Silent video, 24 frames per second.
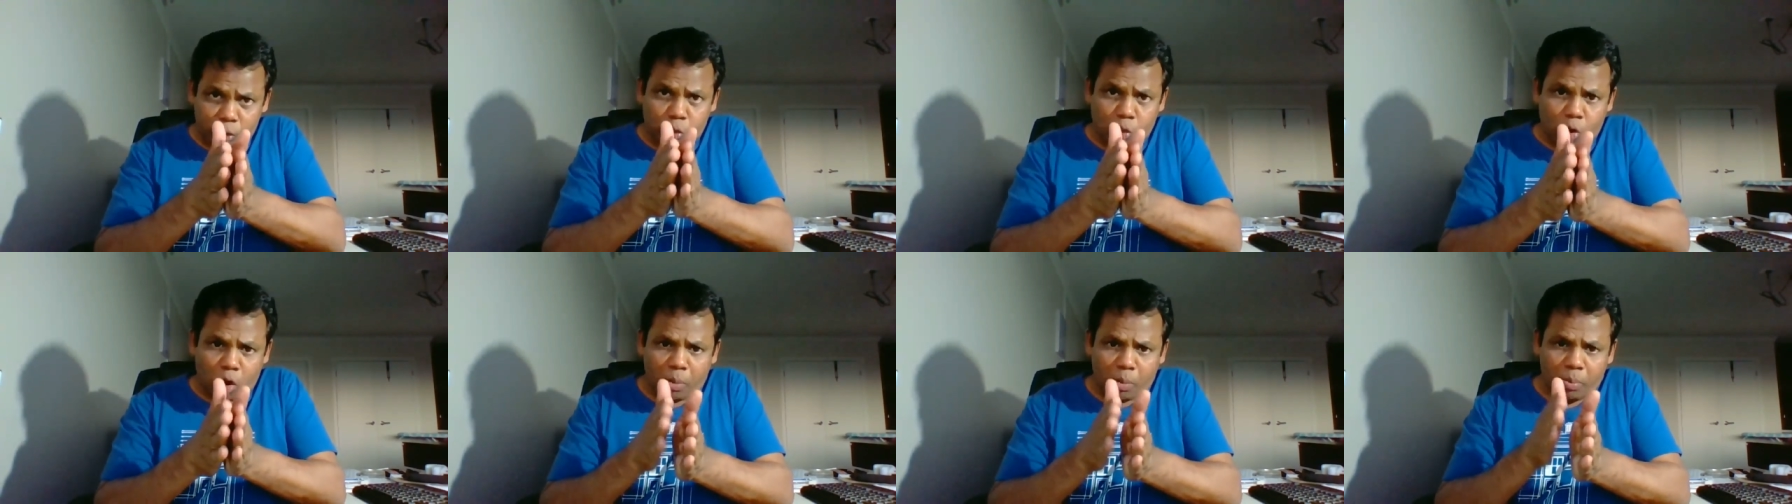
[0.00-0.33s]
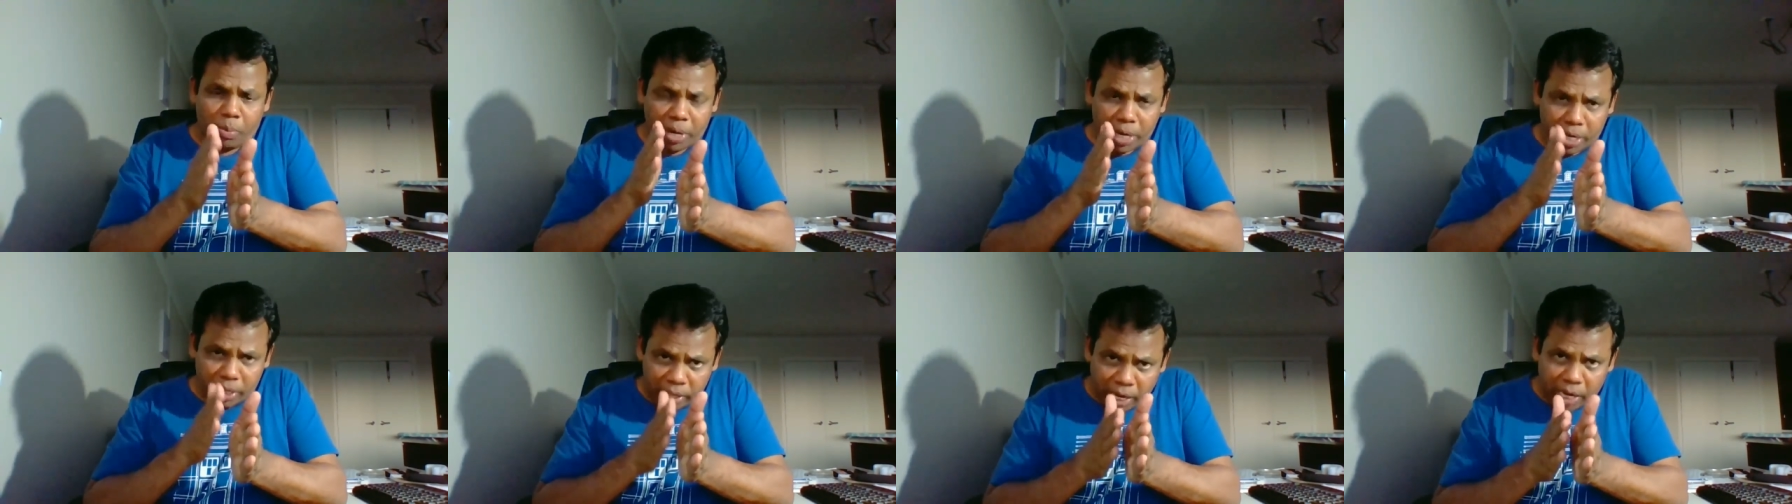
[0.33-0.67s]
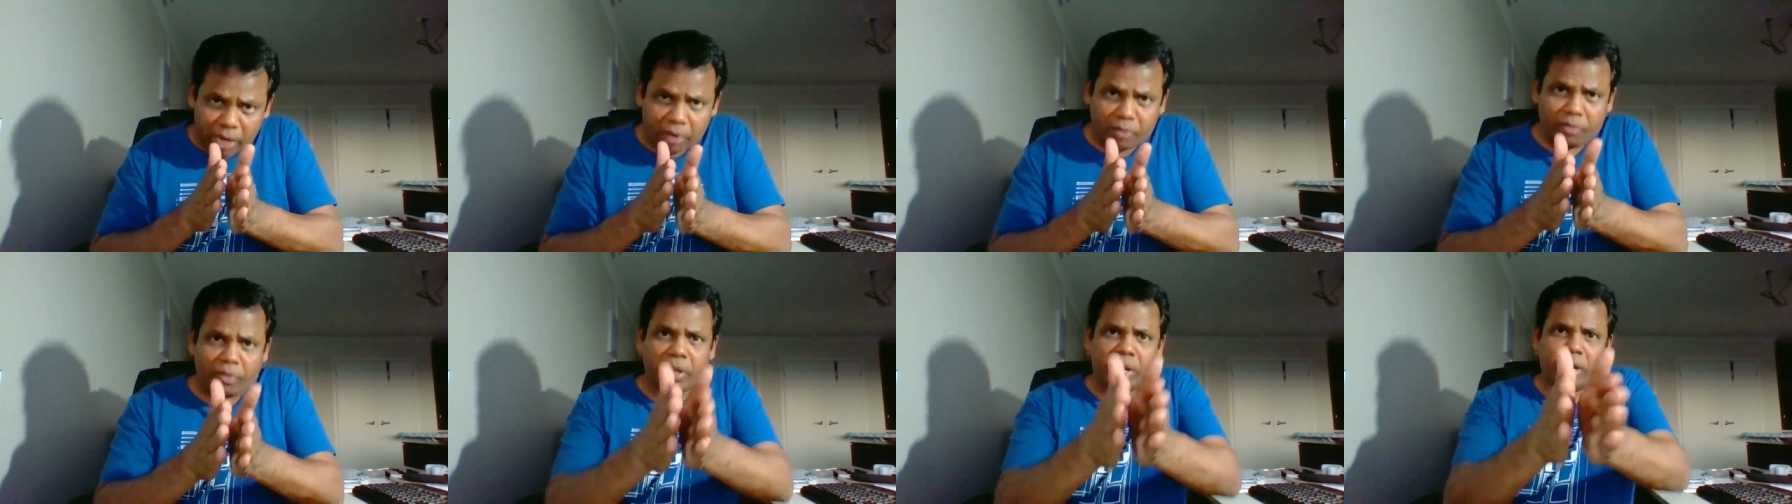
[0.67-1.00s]
job in
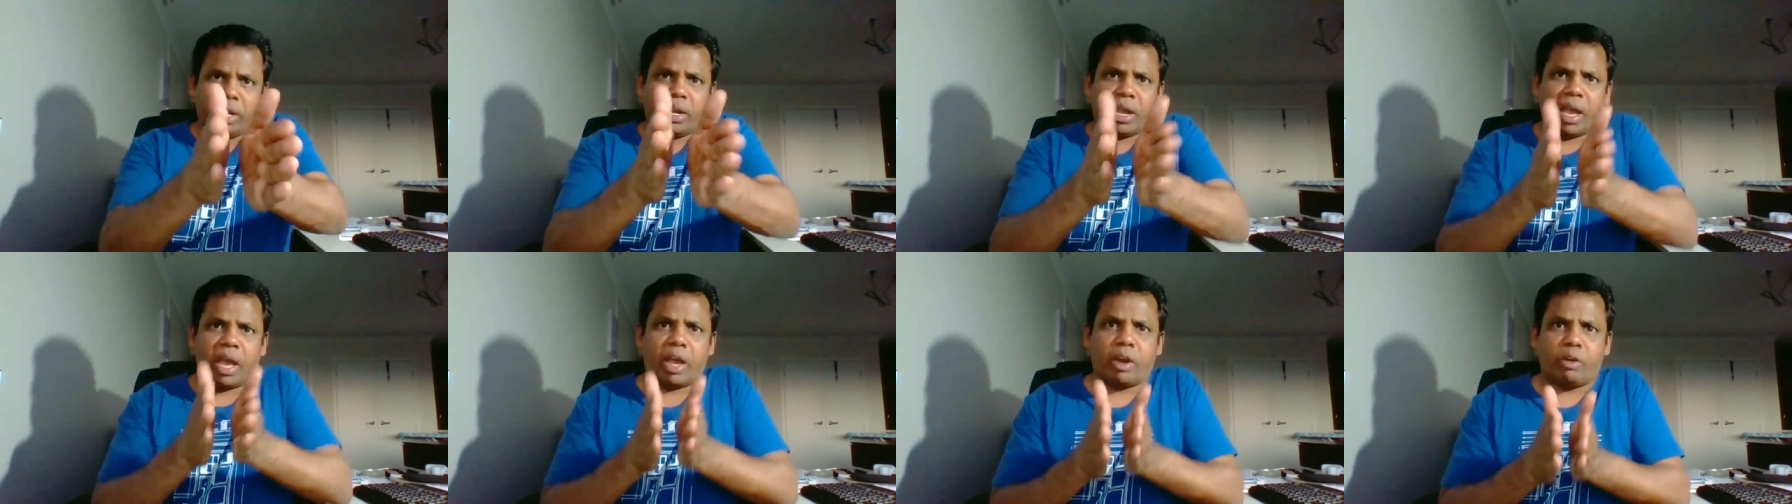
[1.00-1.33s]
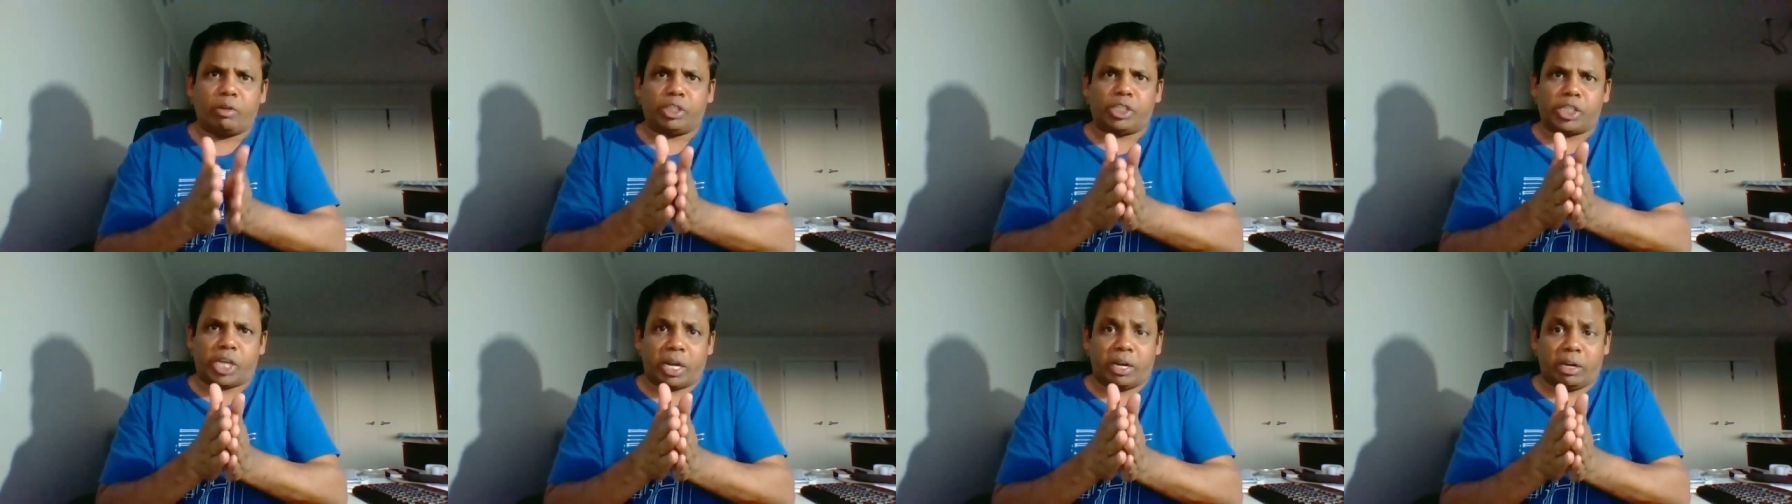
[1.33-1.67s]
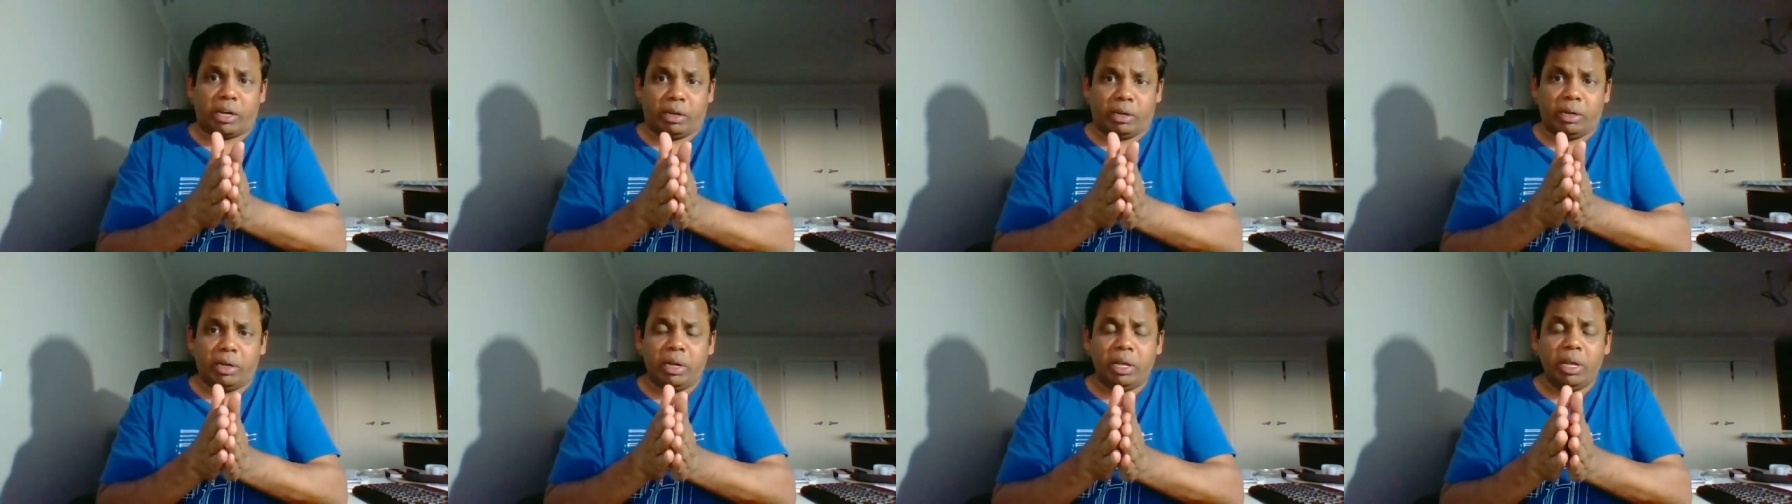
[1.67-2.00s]
that very narrow
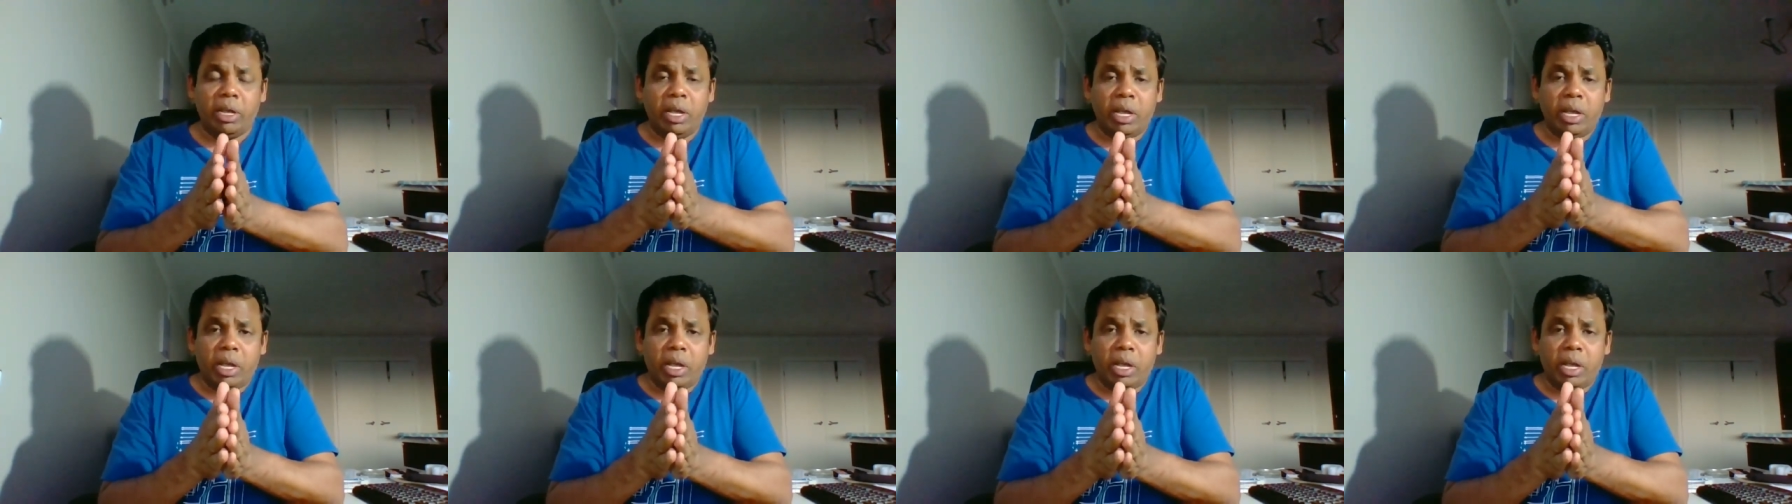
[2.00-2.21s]
channel